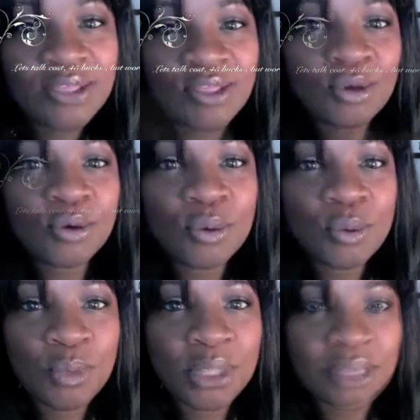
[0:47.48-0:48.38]
the
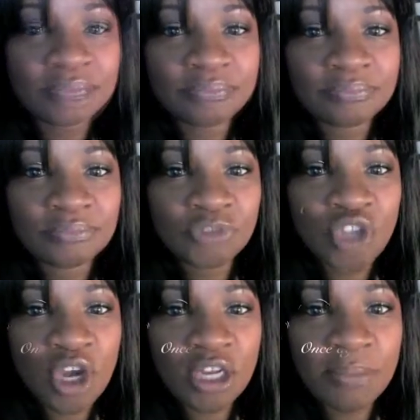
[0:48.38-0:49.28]
with the uh,
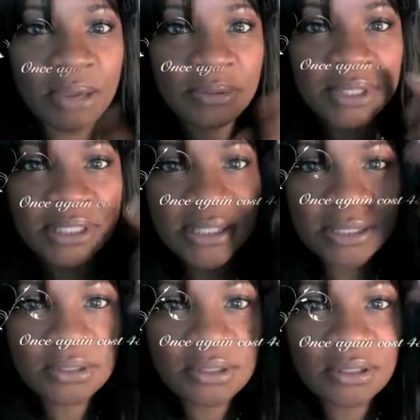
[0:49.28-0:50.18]
talking about
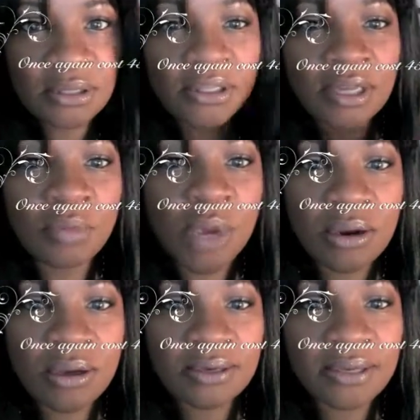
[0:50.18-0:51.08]
this look that I'm
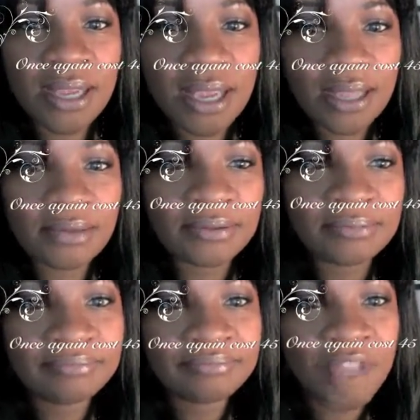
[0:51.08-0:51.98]
wearing. And
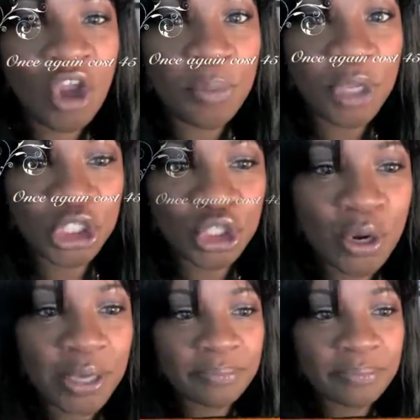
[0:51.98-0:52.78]
hope you enjoy.